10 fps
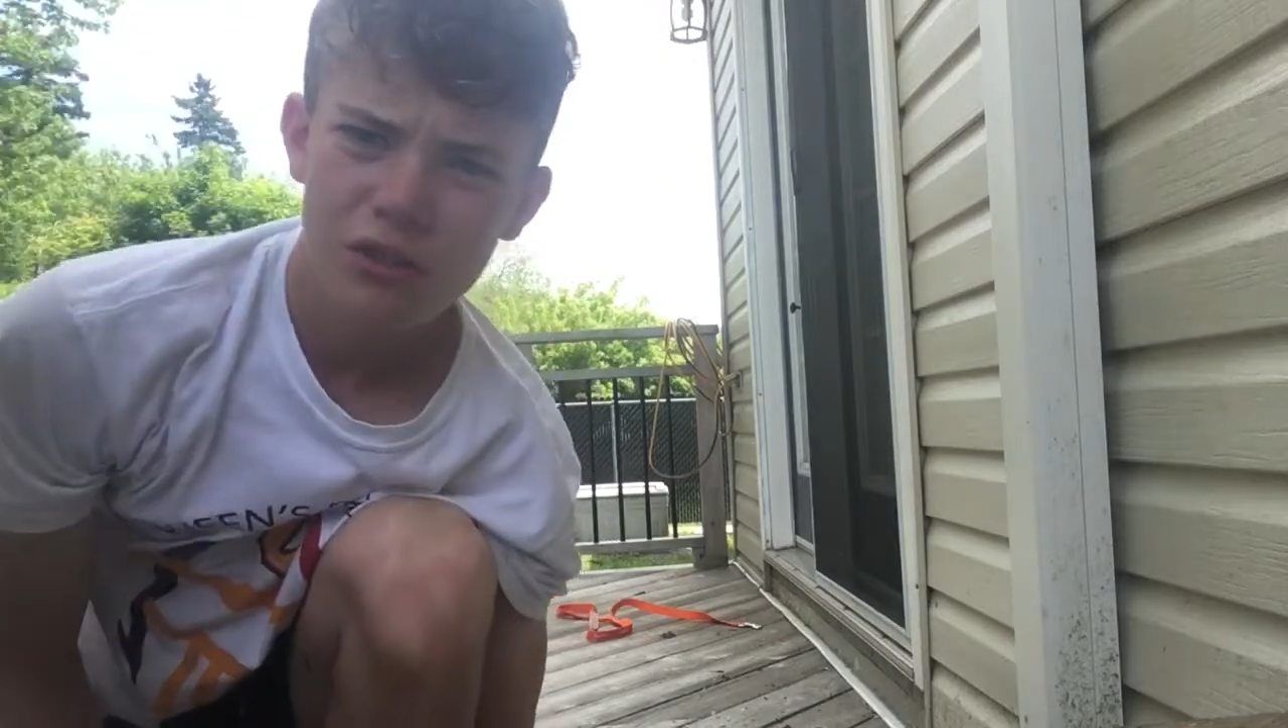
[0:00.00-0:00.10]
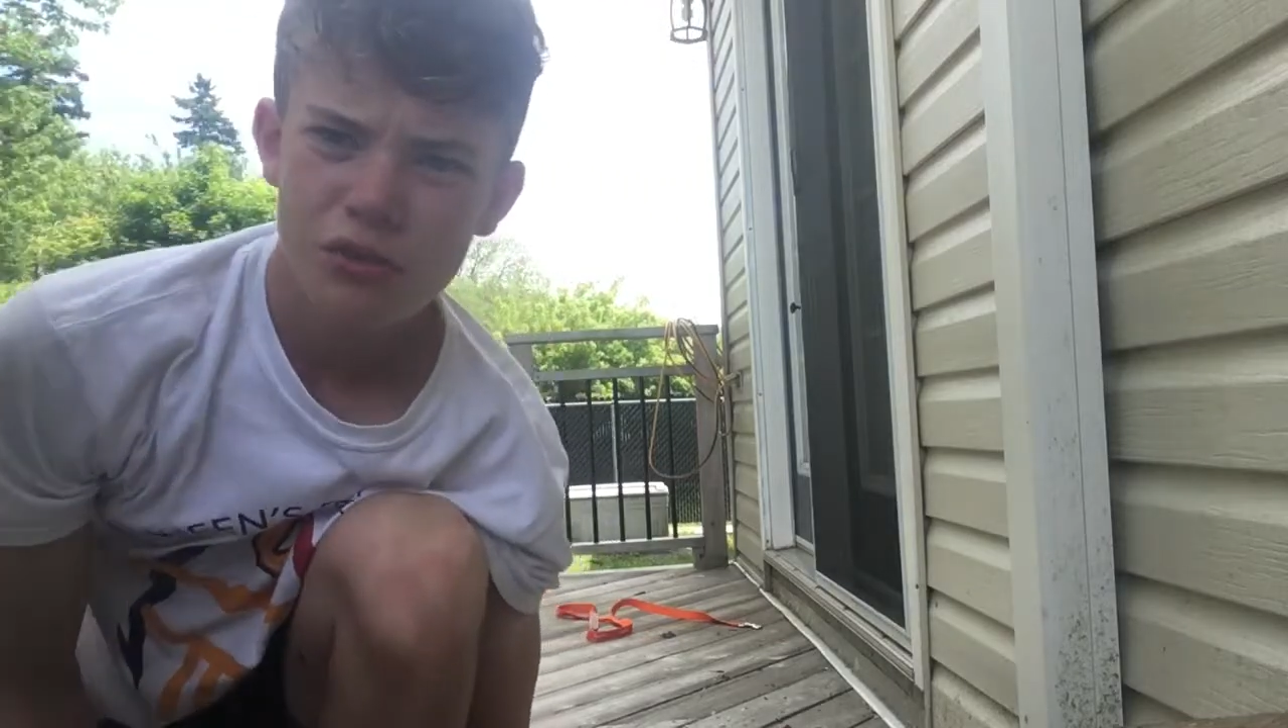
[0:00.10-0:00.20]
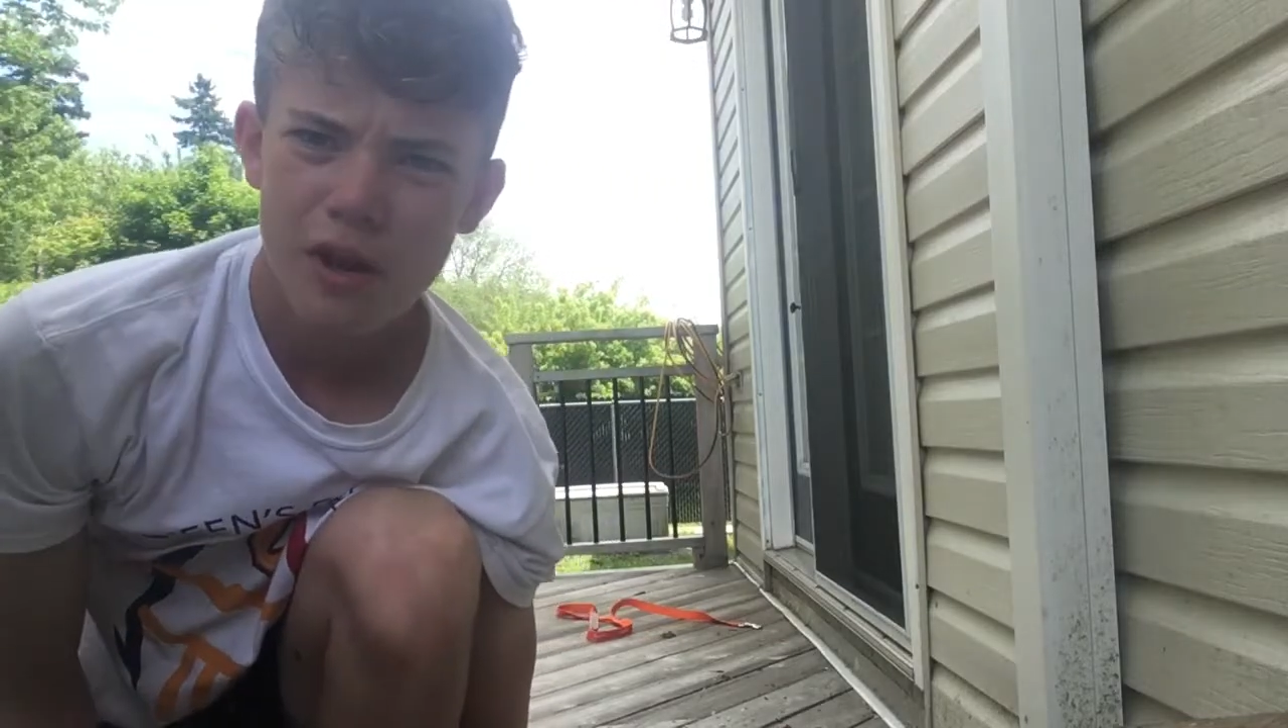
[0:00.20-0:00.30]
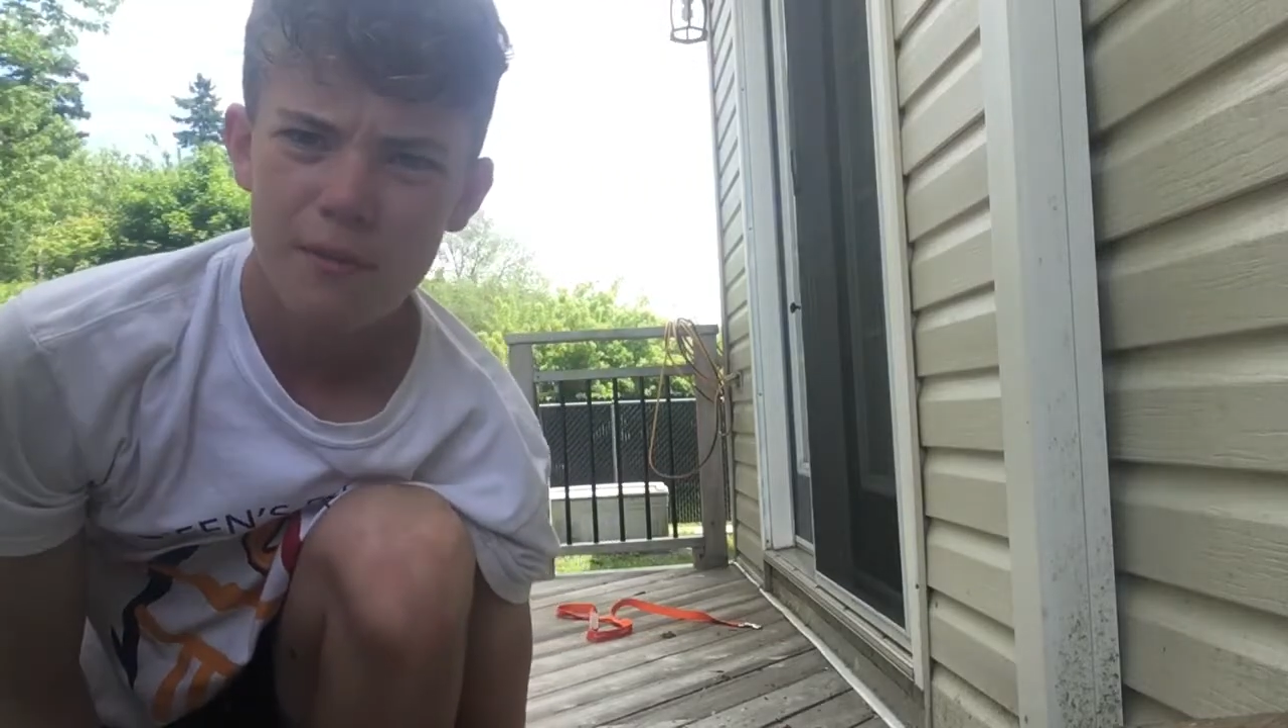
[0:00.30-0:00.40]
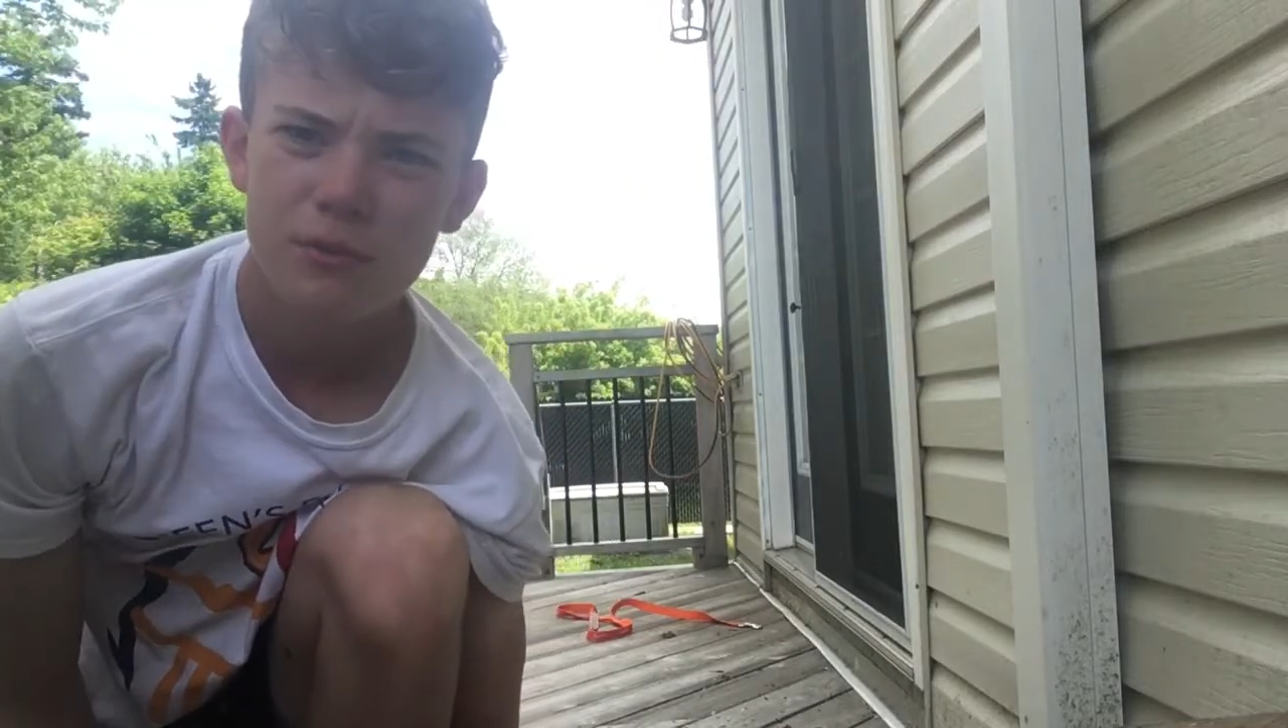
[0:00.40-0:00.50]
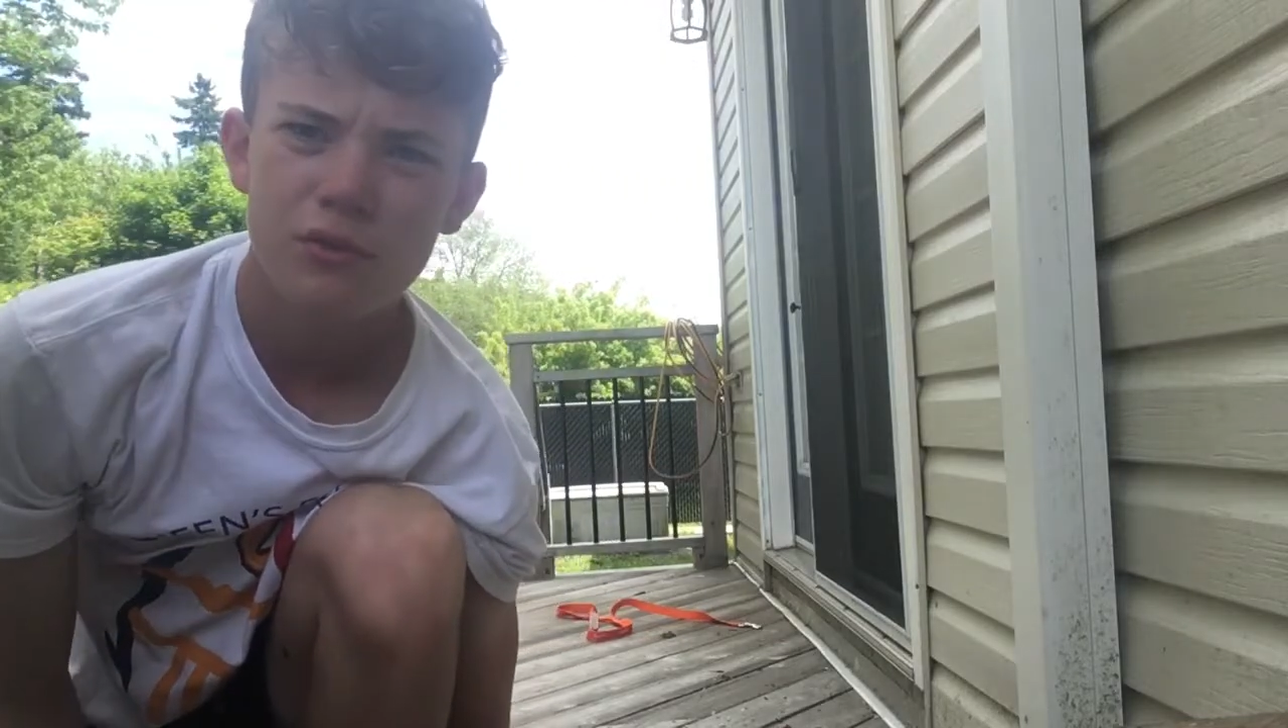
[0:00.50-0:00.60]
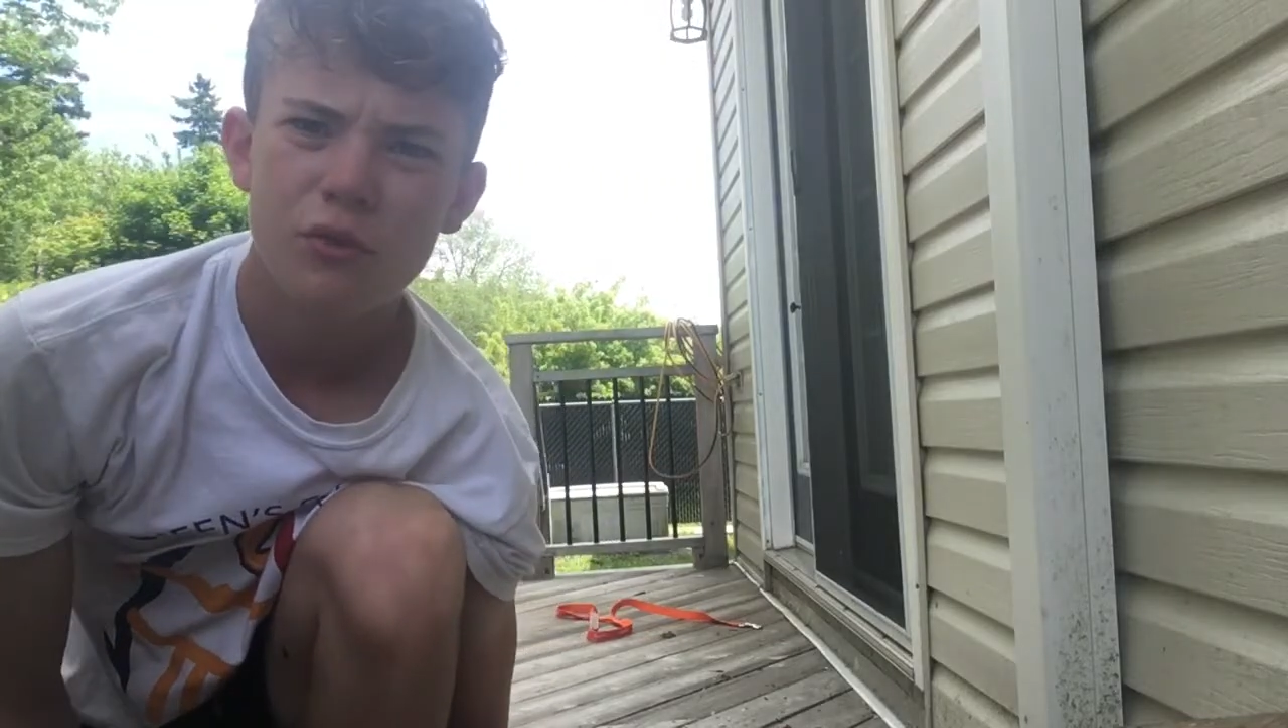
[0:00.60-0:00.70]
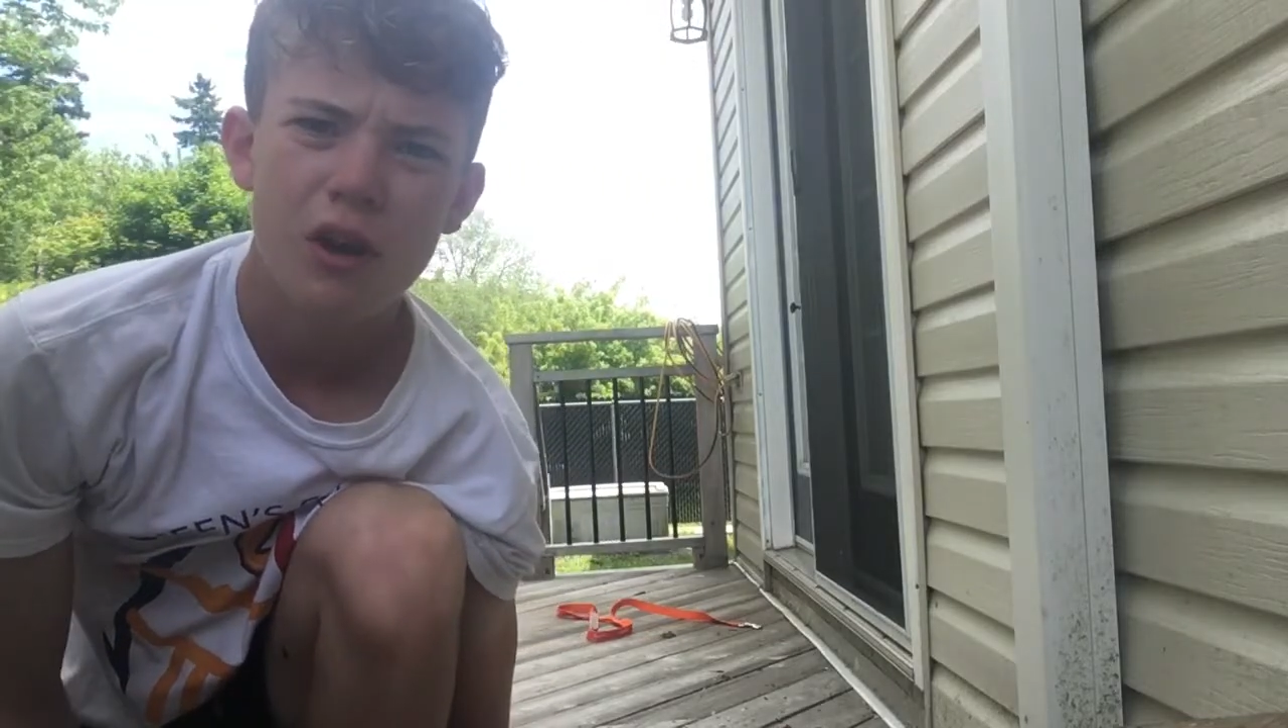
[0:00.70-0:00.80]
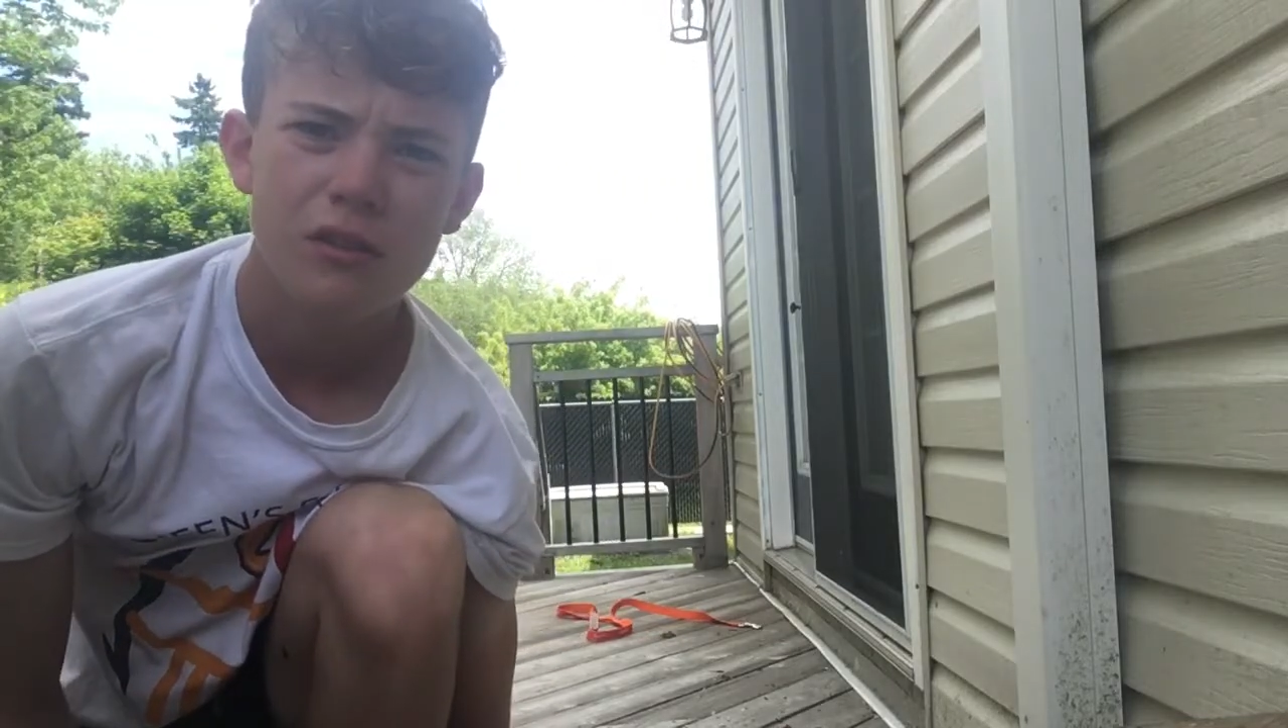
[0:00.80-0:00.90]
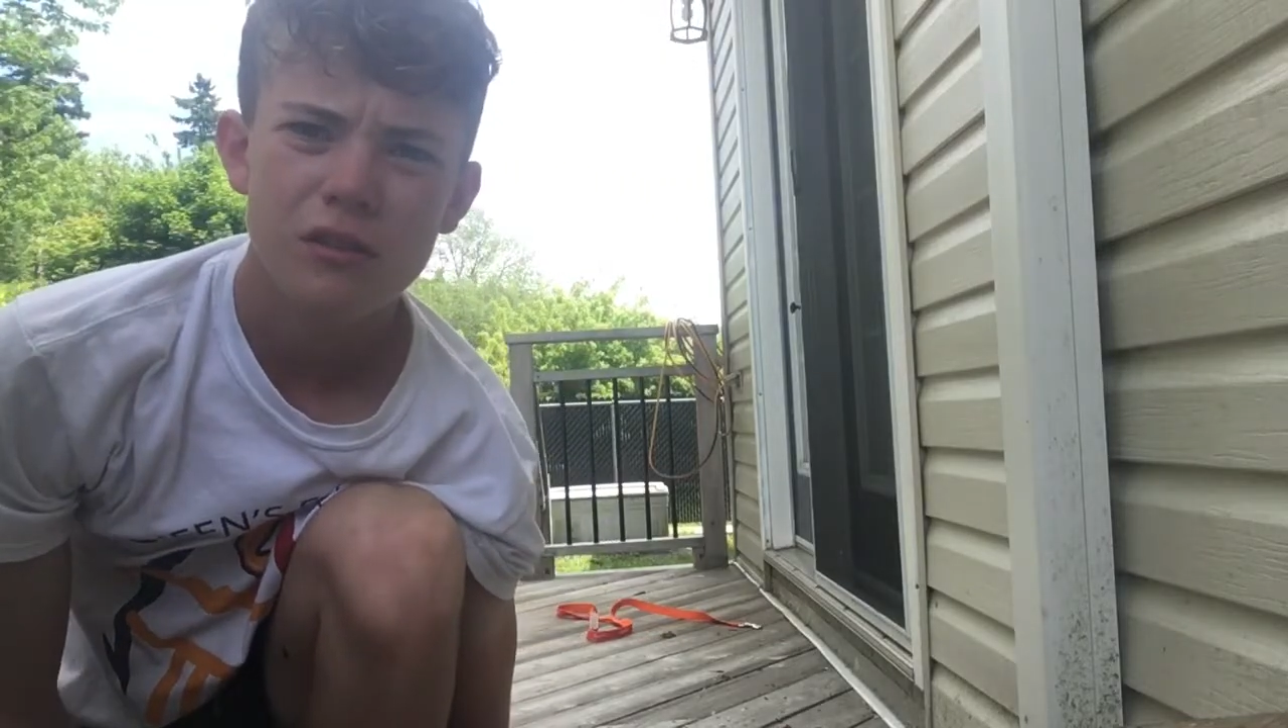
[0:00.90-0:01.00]
traps
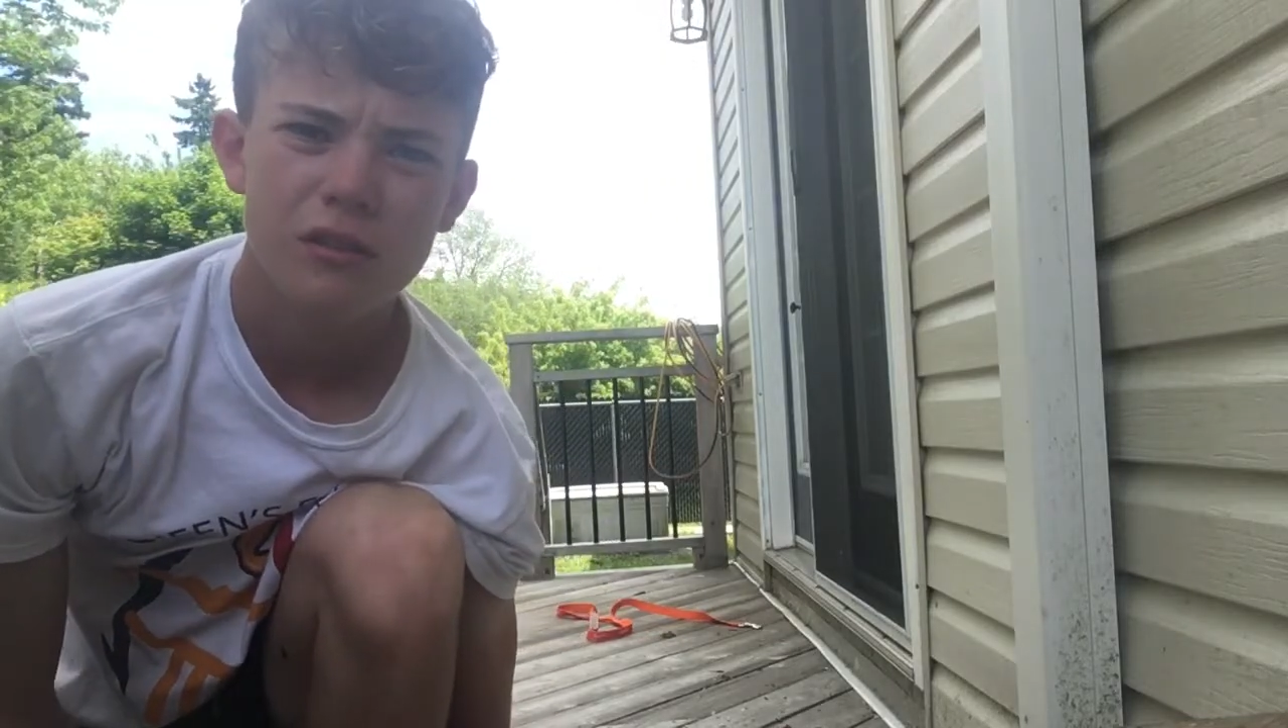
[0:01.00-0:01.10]
got